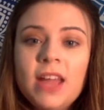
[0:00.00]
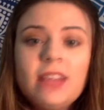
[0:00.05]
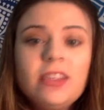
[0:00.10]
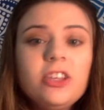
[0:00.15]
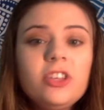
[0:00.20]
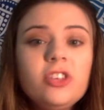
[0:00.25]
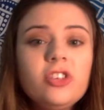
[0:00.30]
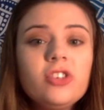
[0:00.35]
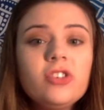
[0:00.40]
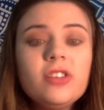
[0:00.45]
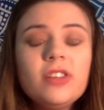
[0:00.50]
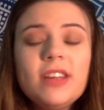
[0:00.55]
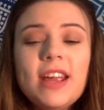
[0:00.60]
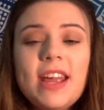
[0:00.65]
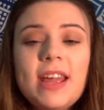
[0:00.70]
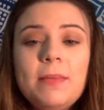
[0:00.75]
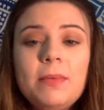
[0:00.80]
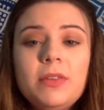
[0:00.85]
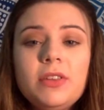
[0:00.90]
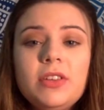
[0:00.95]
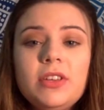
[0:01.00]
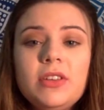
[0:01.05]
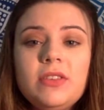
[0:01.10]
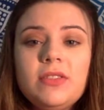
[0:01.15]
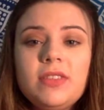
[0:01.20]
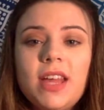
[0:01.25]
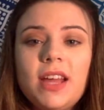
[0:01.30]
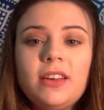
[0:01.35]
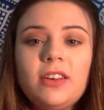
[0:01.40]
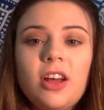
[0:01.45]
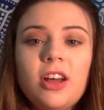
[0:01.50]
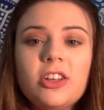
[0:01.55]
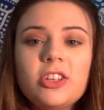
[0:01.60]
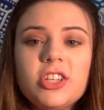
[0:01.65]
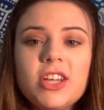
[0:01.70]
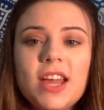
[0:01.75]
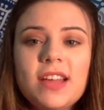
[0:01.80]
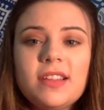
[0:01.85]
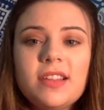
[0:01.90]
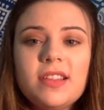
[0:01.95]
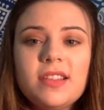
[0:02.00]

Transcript: Teachers are able to use technology as a